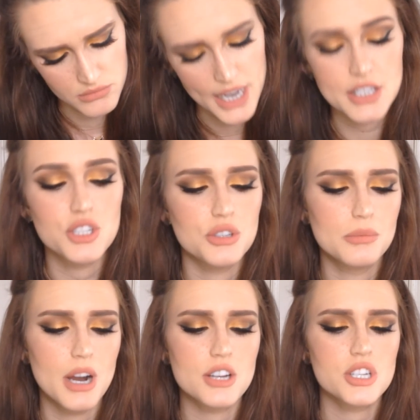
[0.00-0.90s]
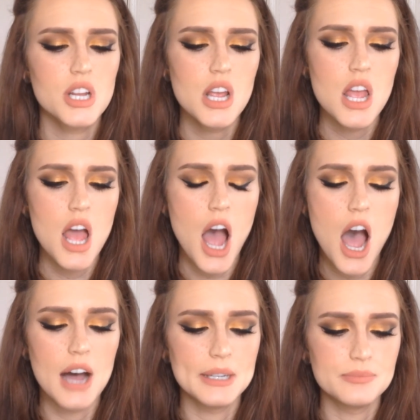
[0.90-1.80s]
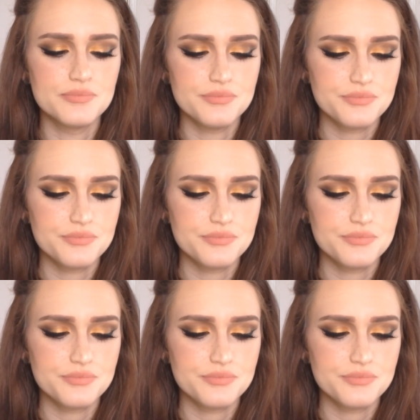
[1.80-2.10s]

92 brush. Um,